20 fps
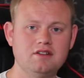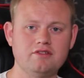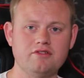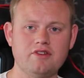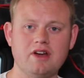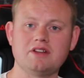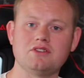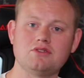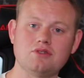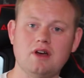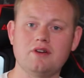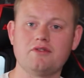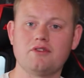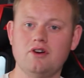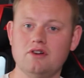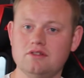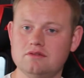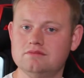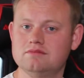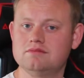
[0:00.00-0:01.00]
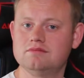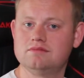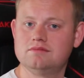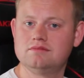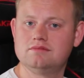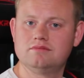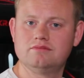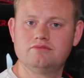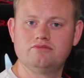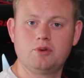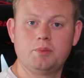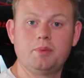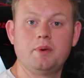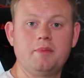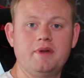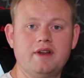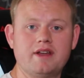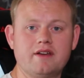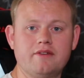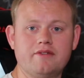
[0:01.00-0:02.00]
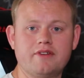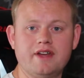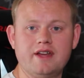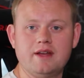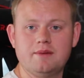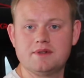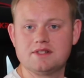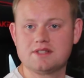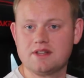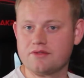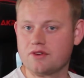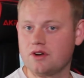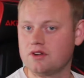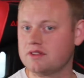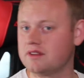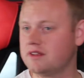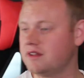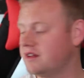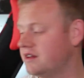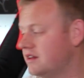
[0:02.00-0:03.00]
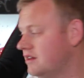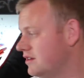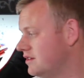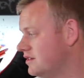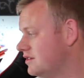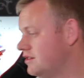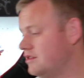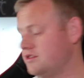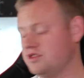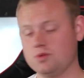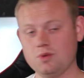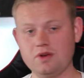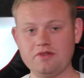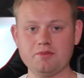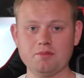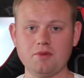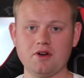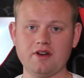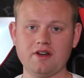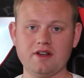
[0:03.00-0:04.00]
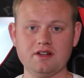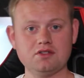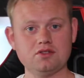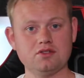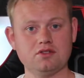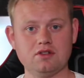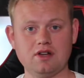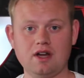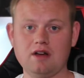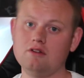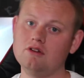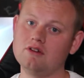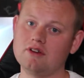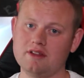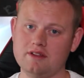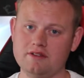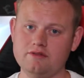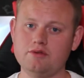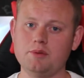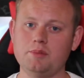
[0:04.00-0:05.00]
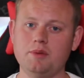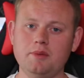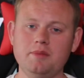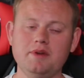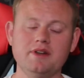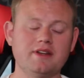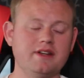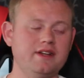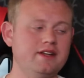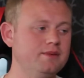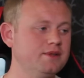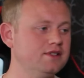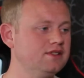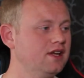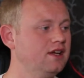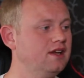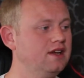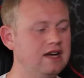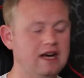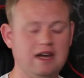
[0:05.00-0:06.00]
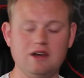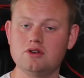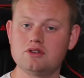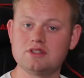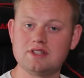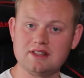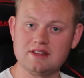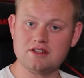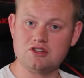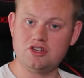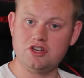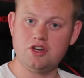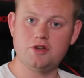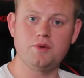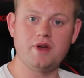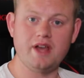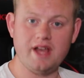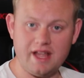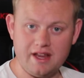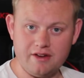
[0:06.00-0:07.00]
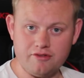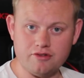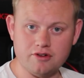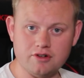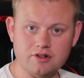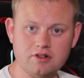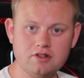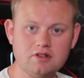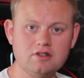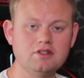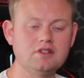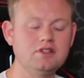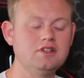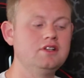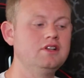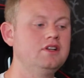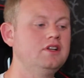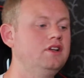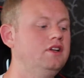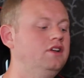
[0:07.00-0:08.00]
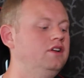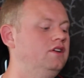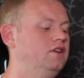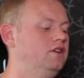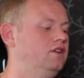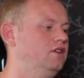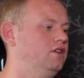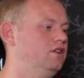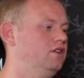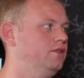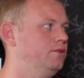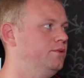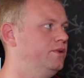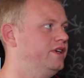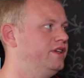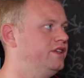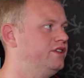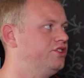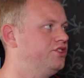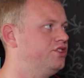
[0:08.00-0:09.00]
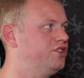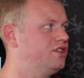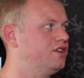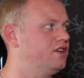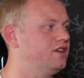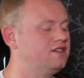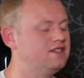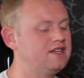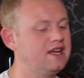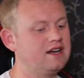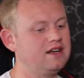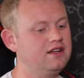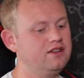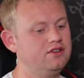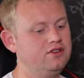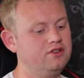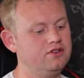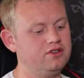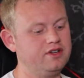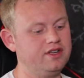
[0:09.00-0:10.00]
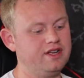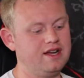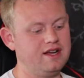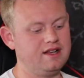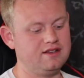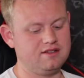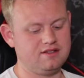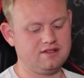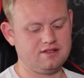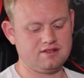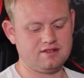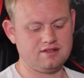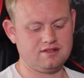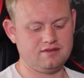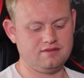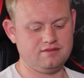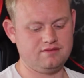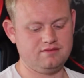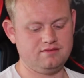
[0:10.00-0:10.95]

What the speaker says: right, so I've got Republic of Gamers, I've got the Swift monitor, so I'll look at the Republic Gamers. I looked at the new Hero, which sadly only has